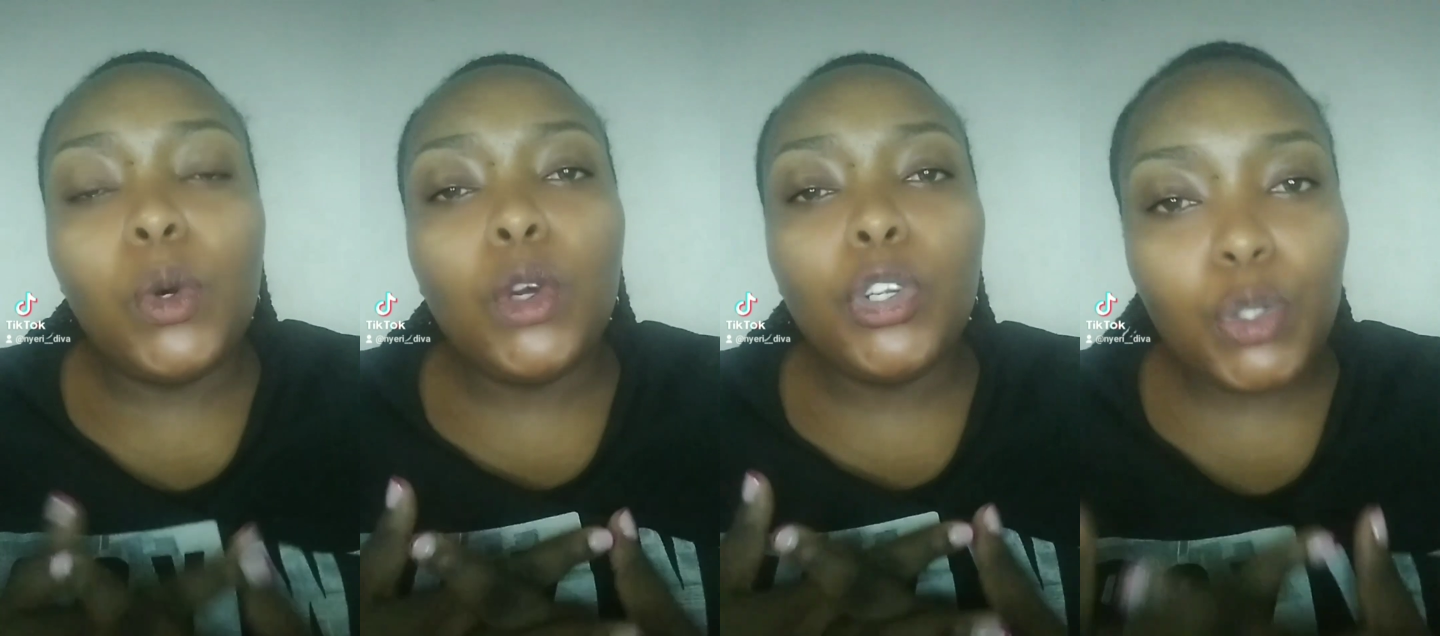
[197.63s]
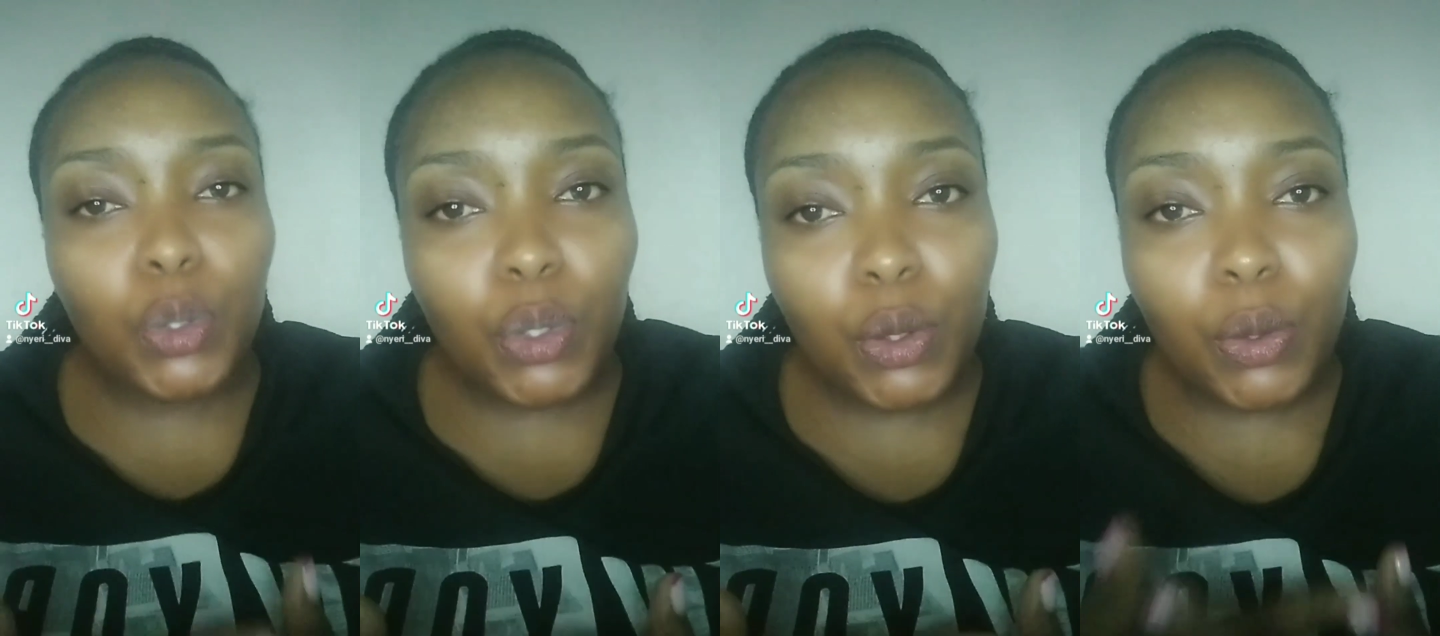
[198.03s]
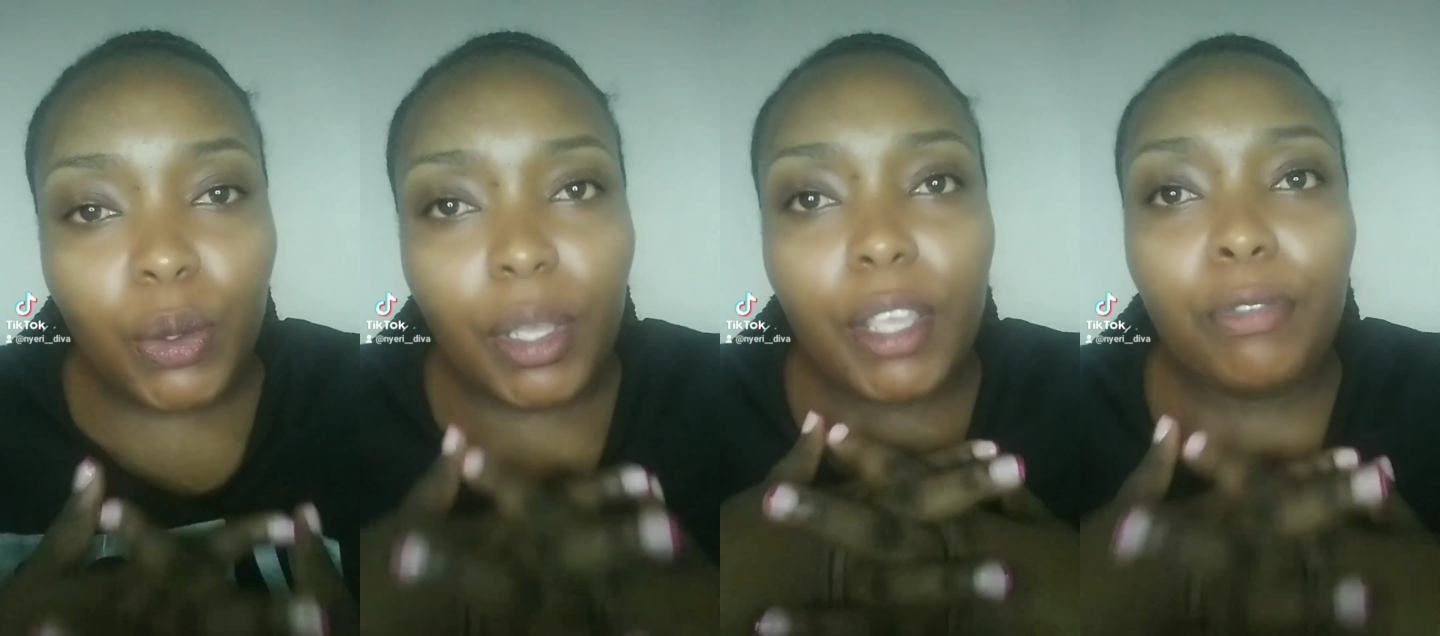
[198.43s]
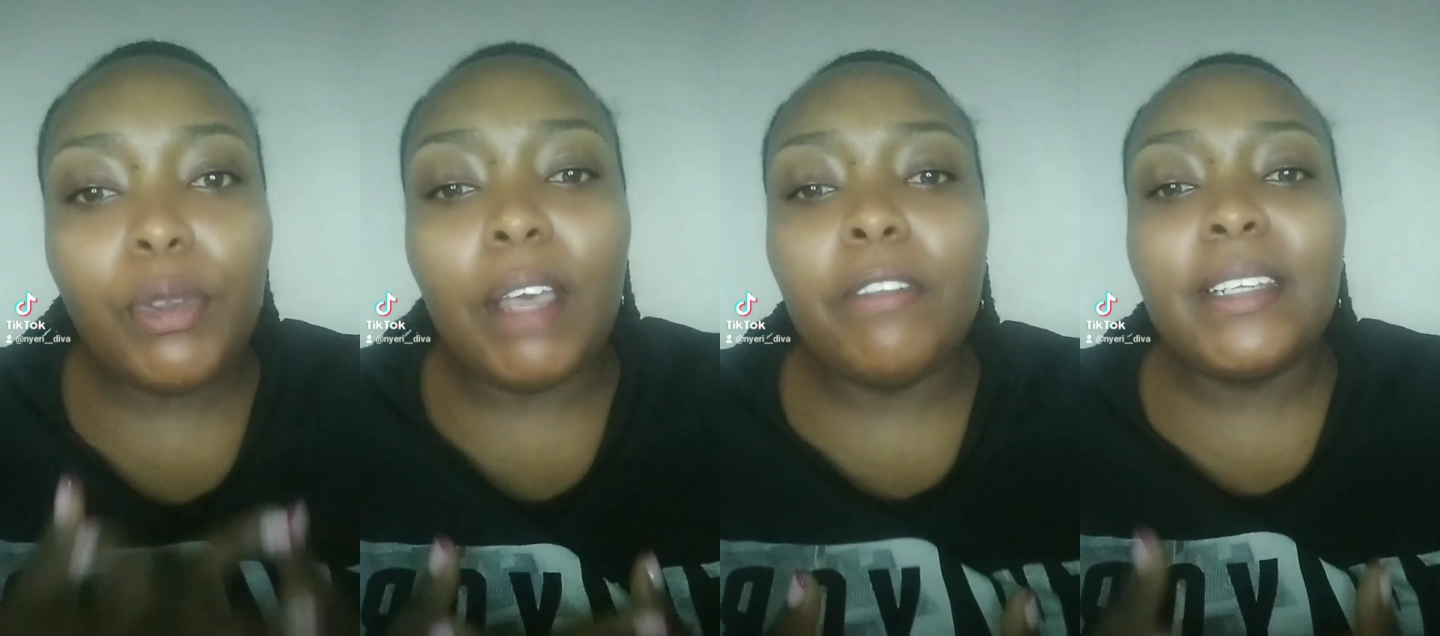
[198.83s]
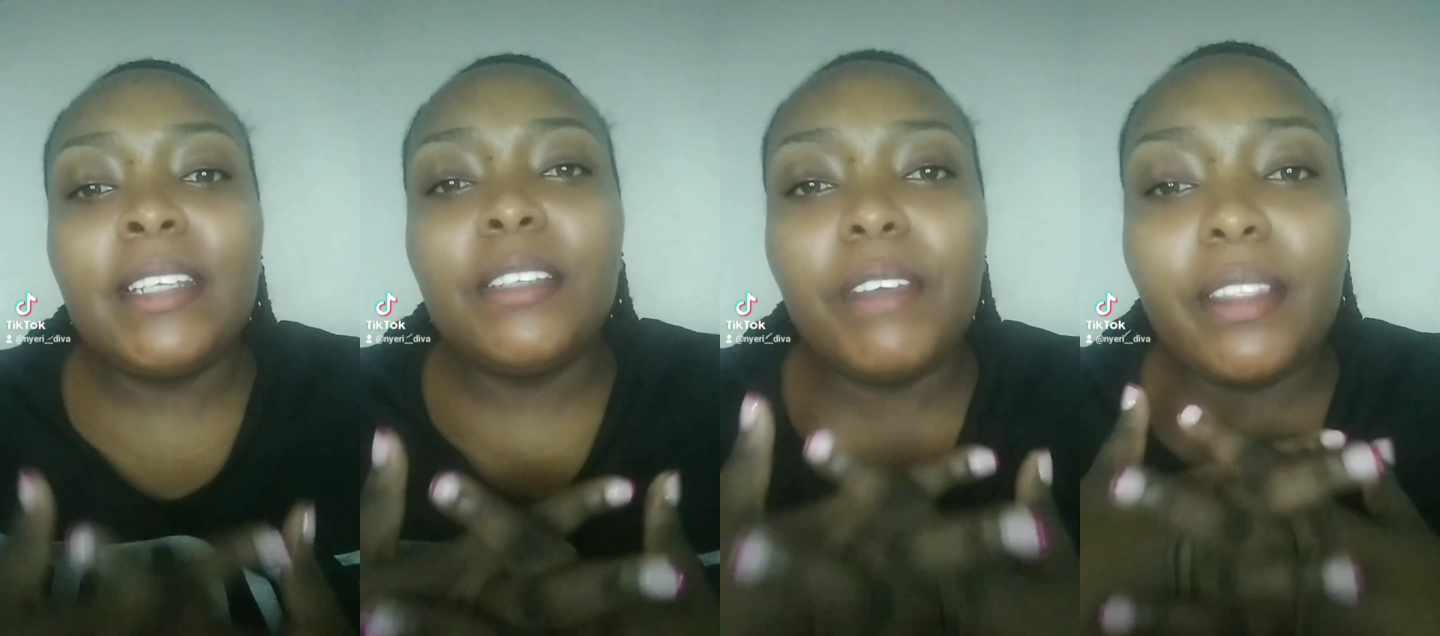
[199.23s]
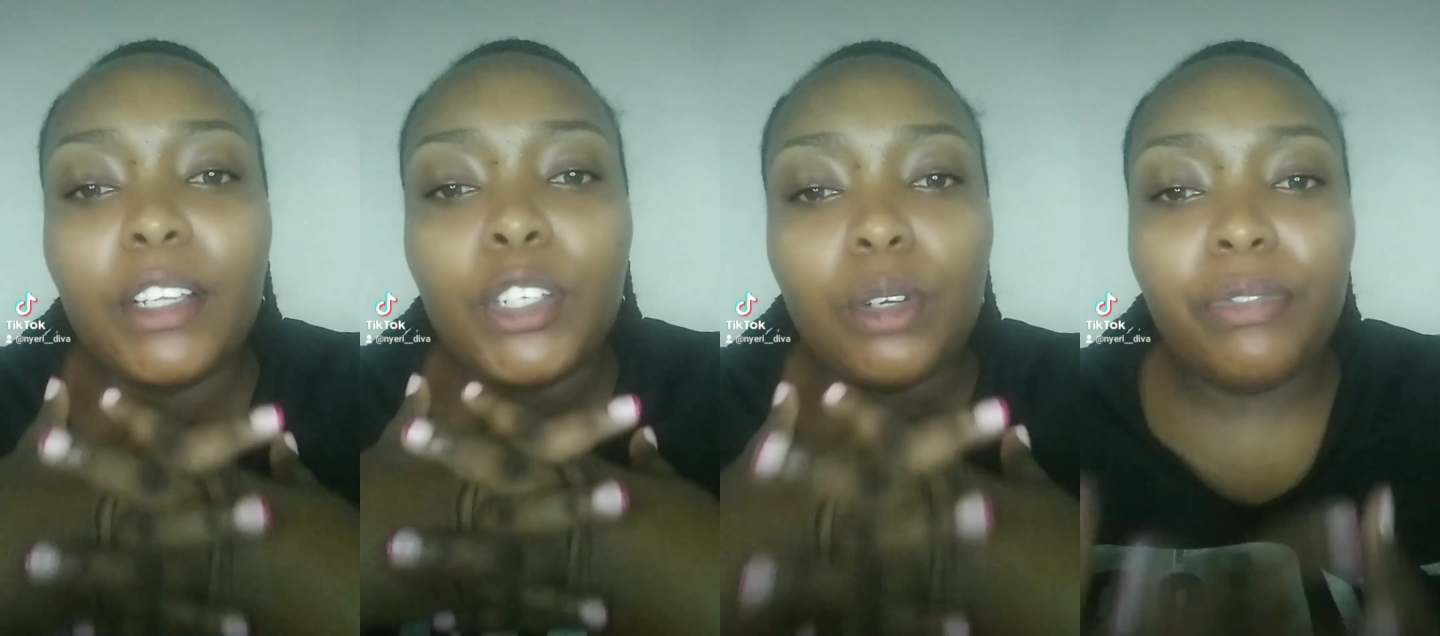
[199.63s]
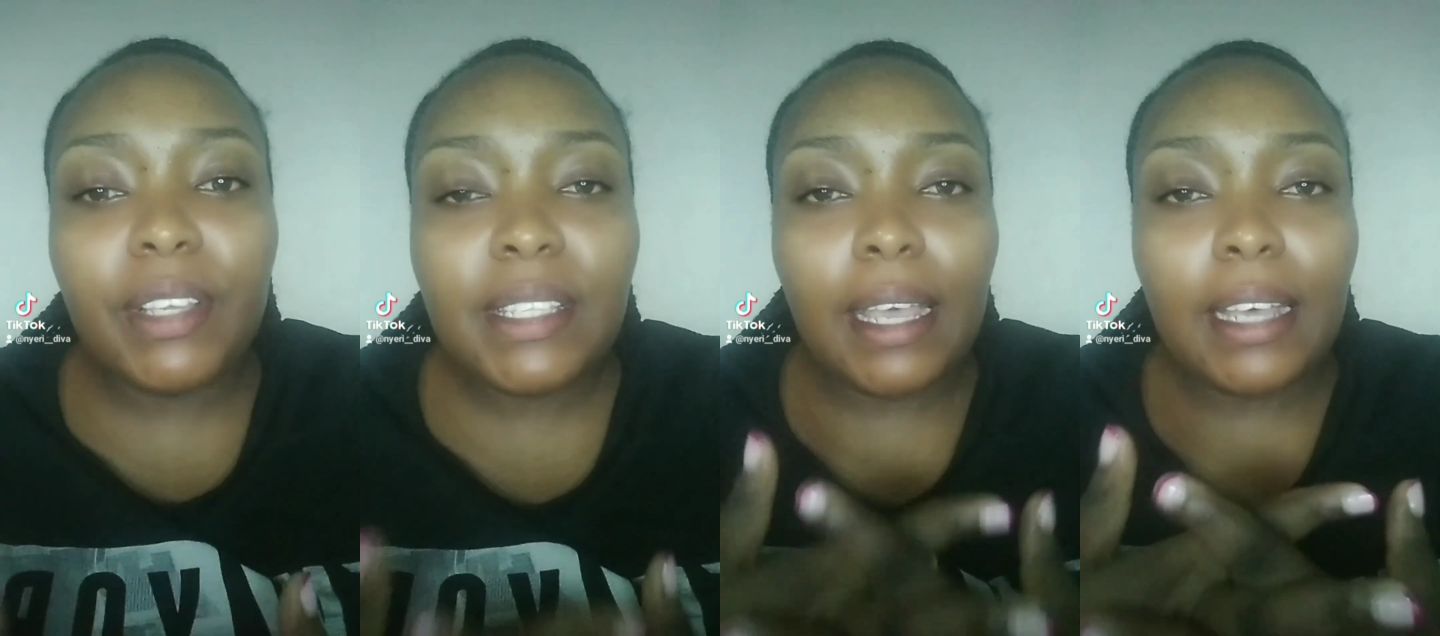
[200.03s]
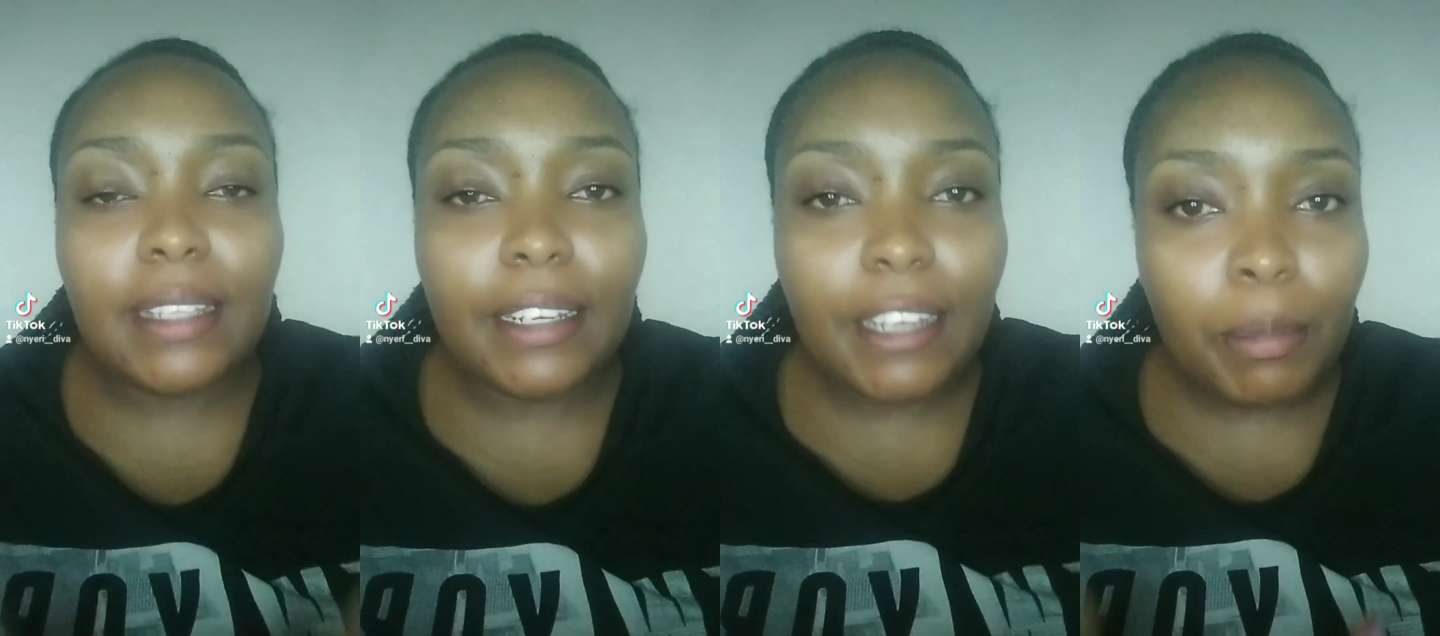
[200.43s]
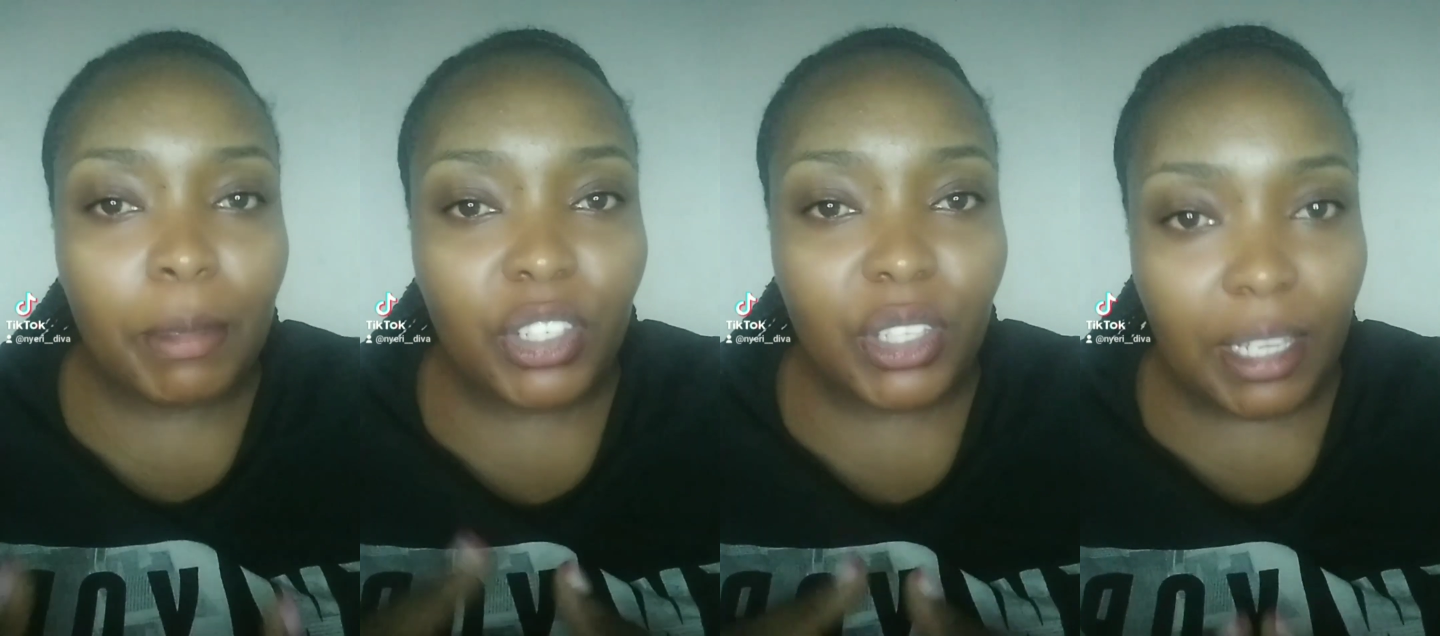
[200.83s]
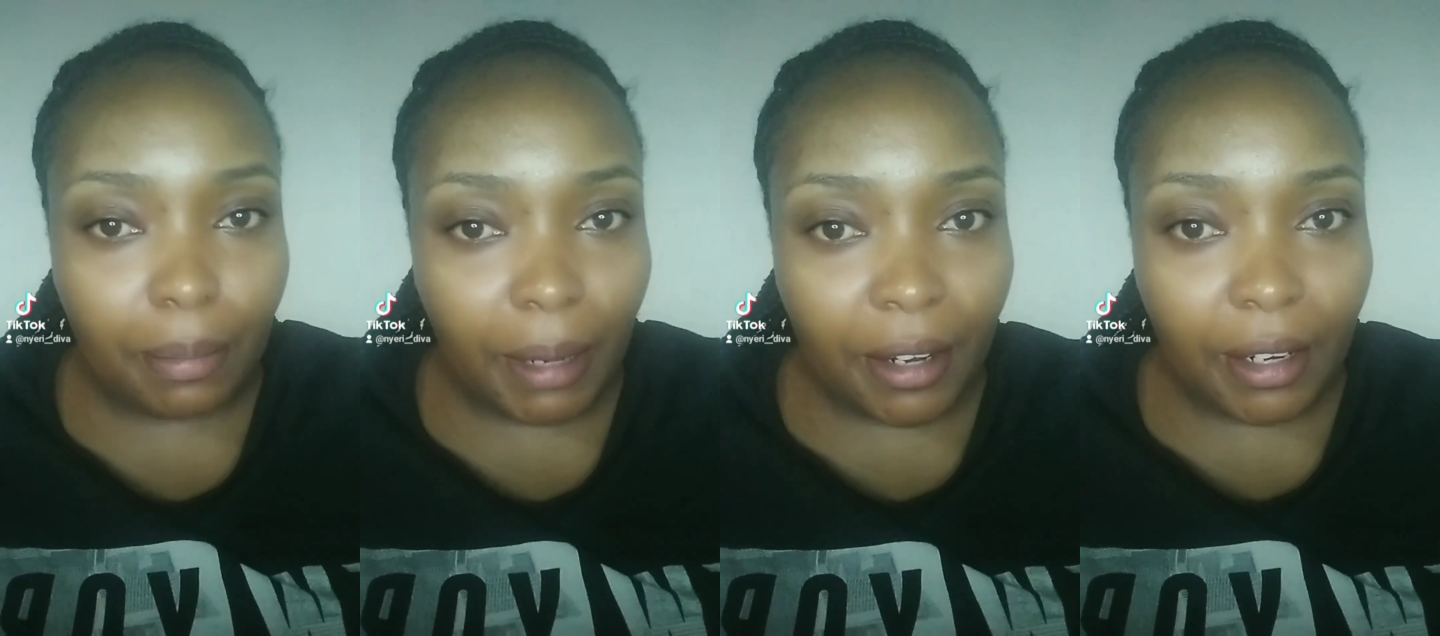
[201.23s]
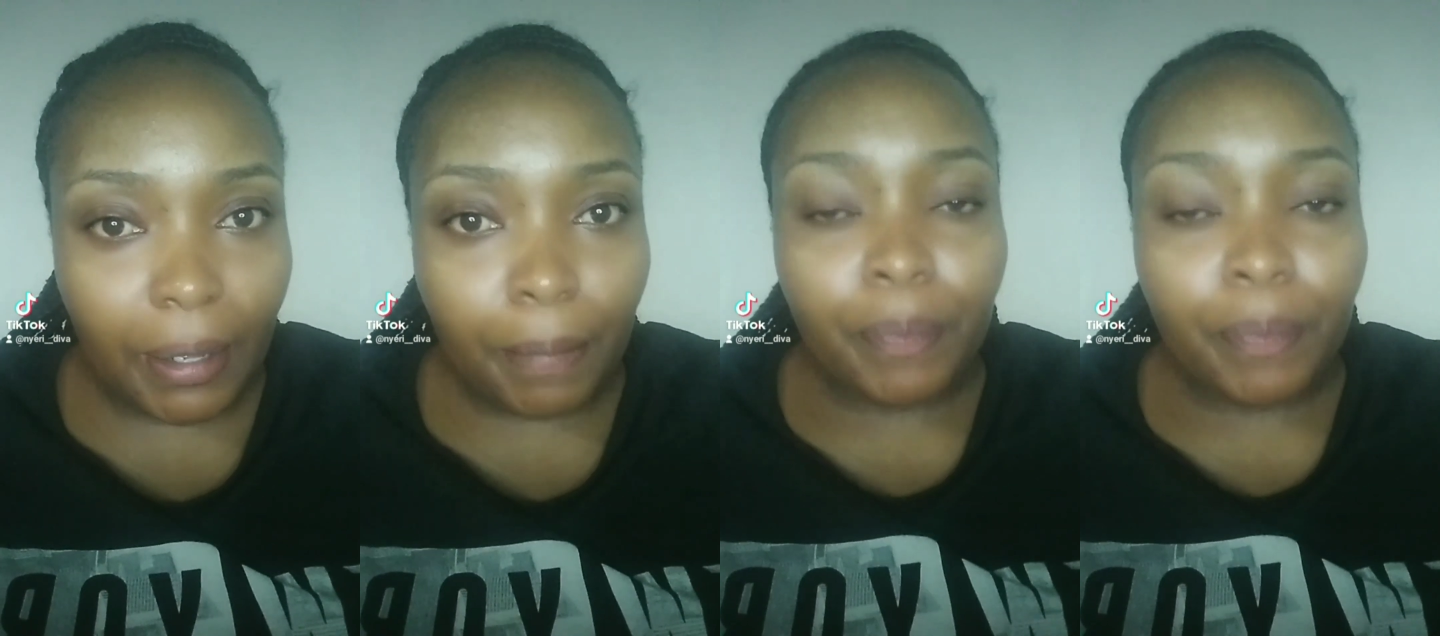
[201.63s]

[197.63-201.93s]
what do you do if you have identified that your face has a damaged skin barrier?